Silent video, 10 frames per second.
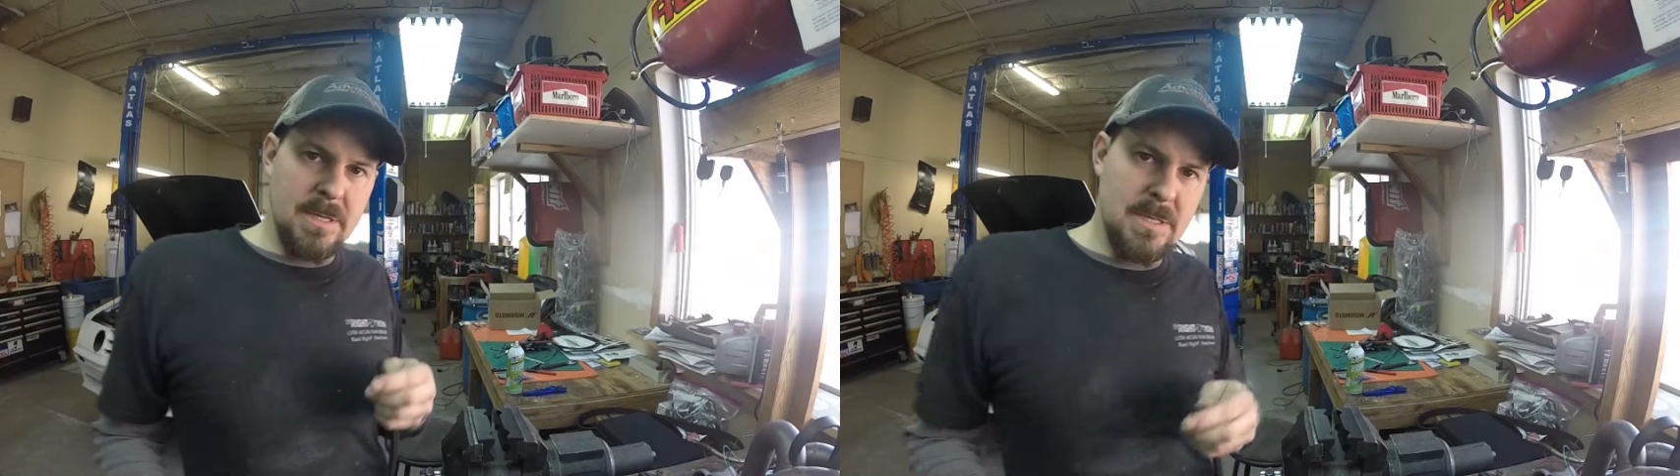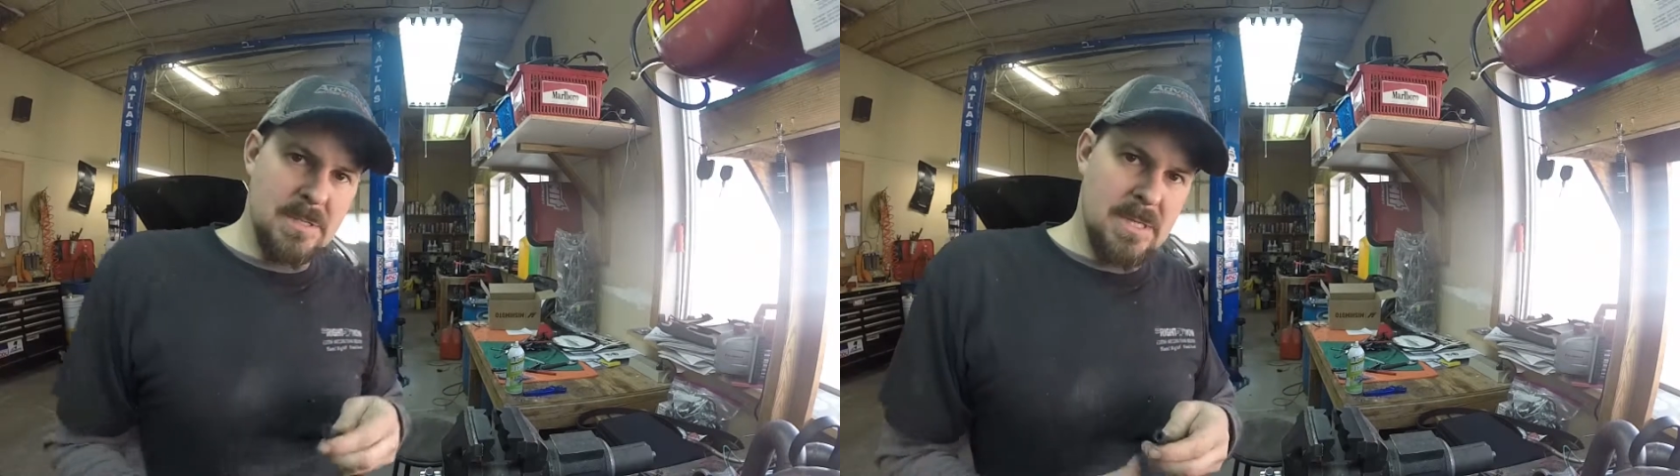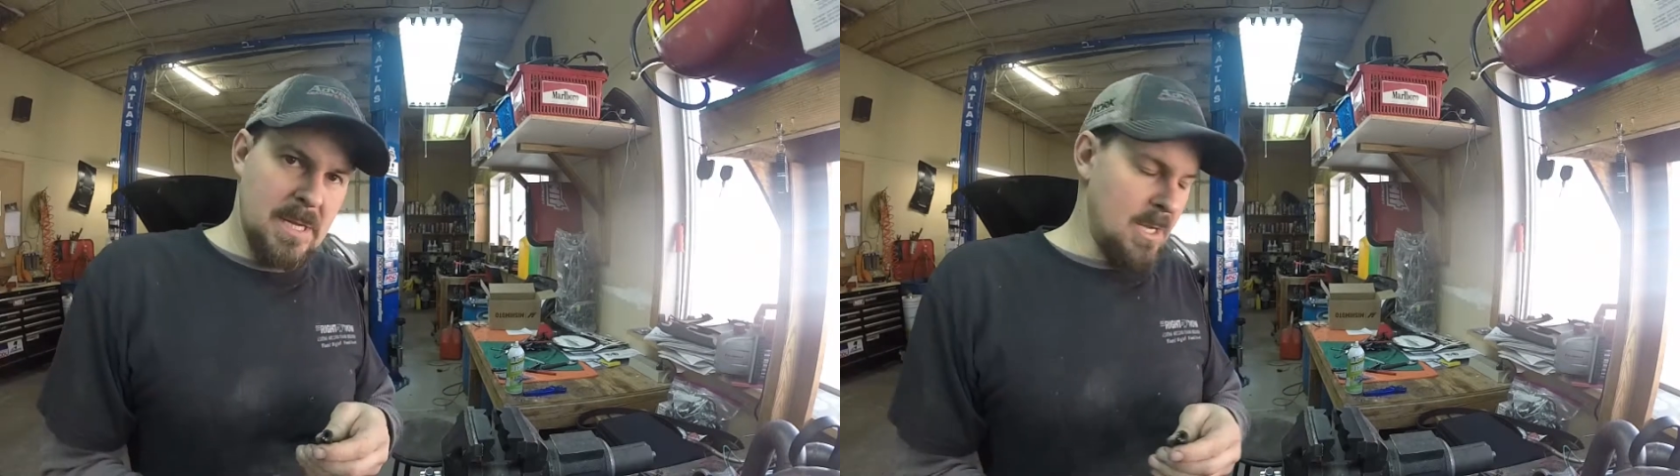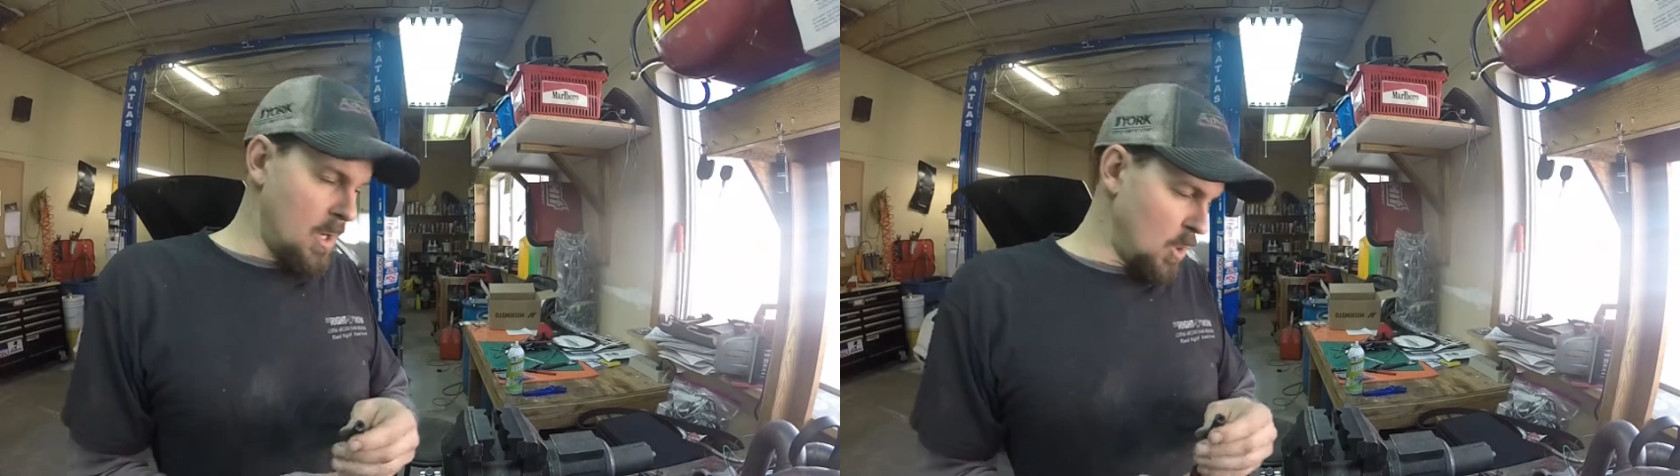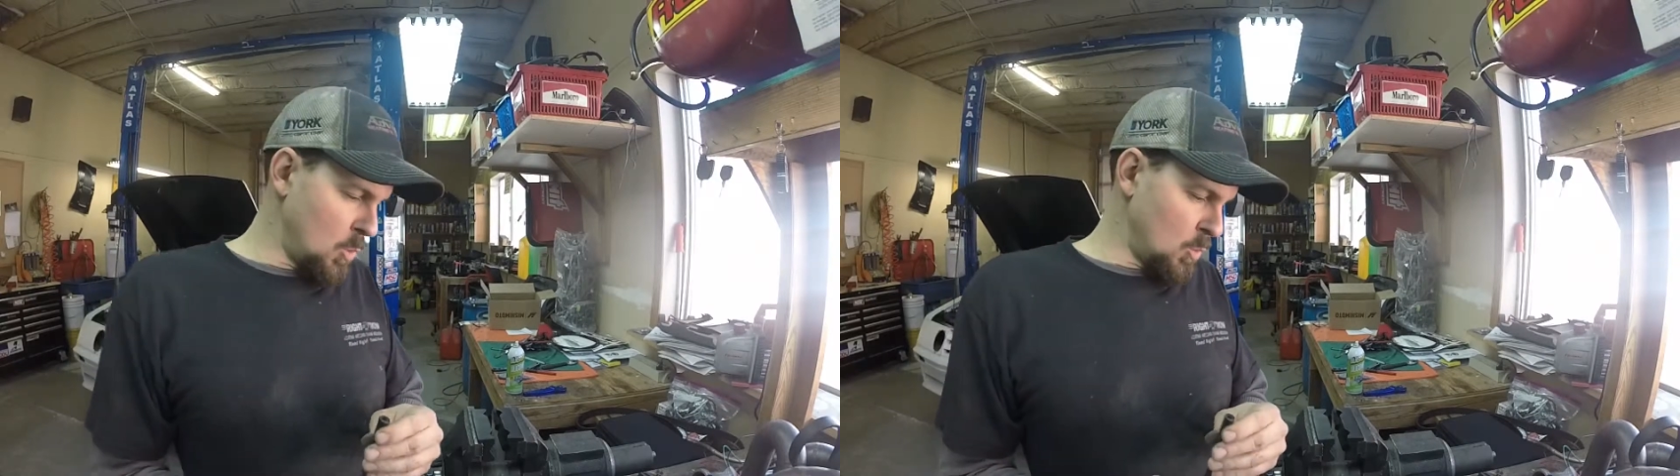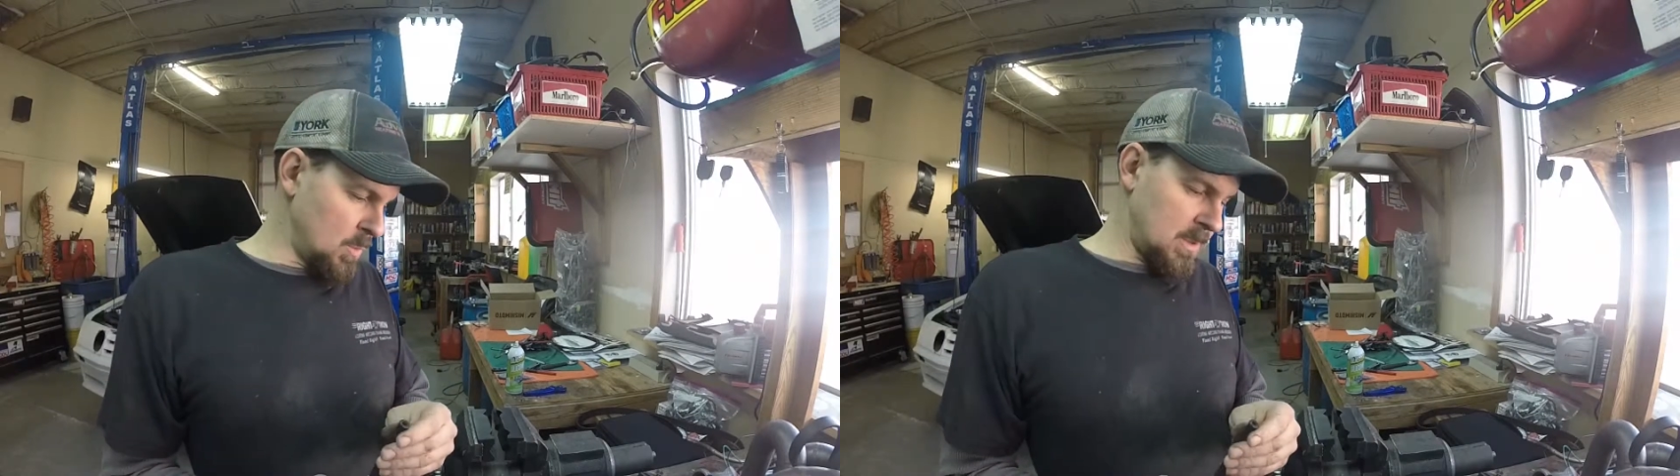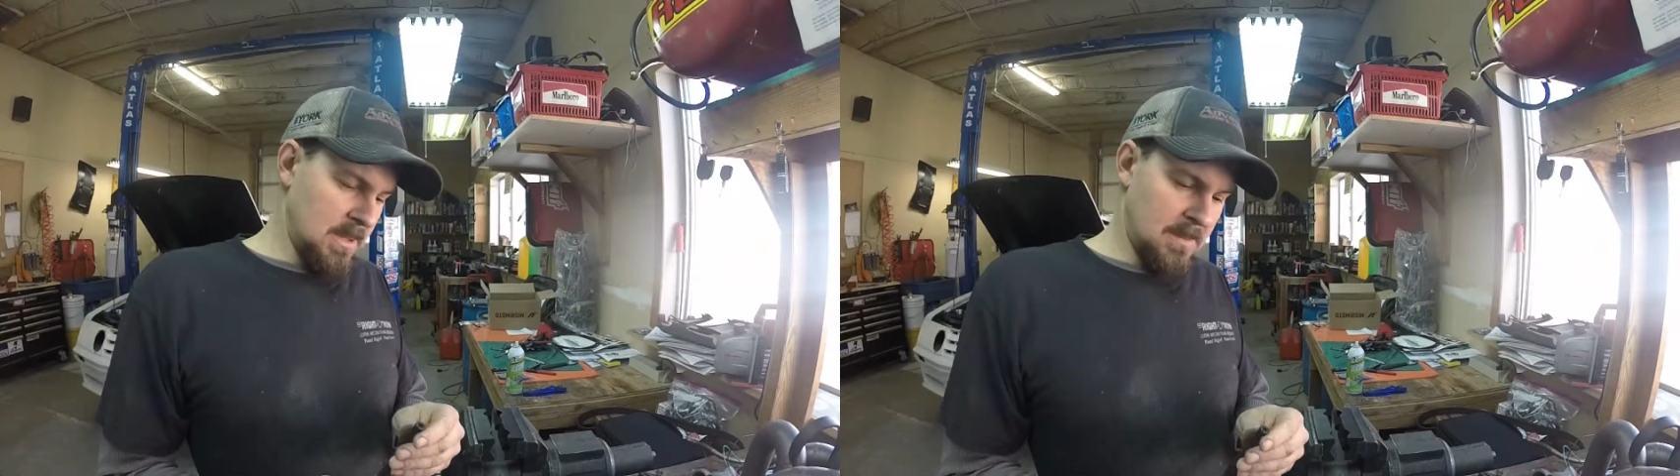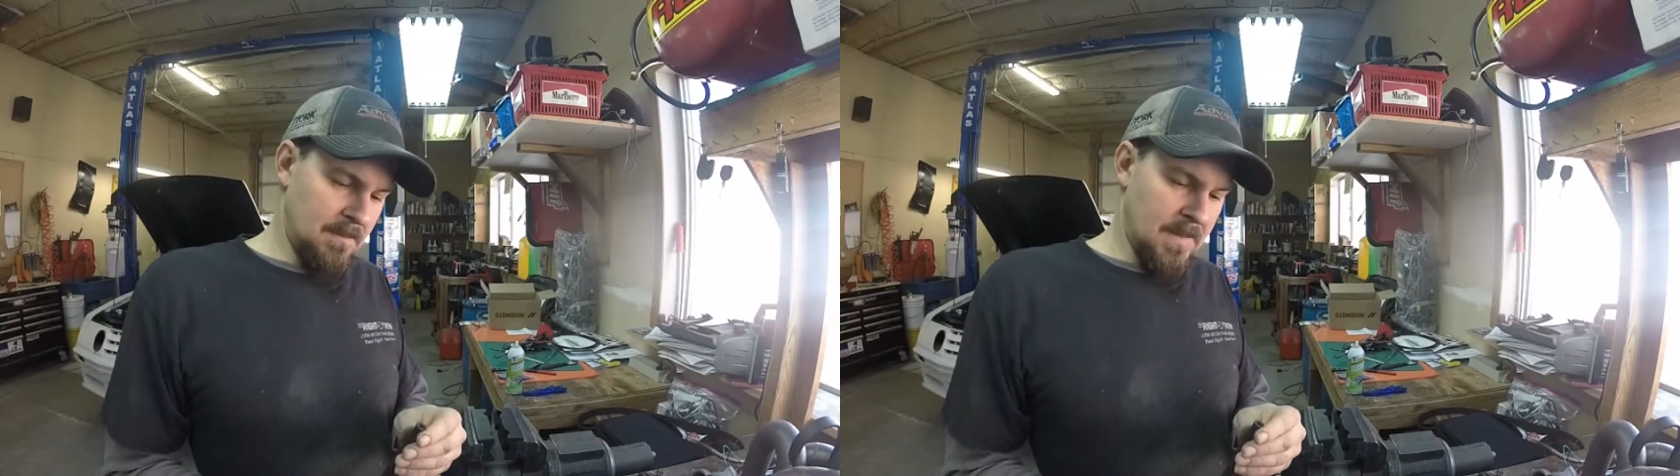is a hose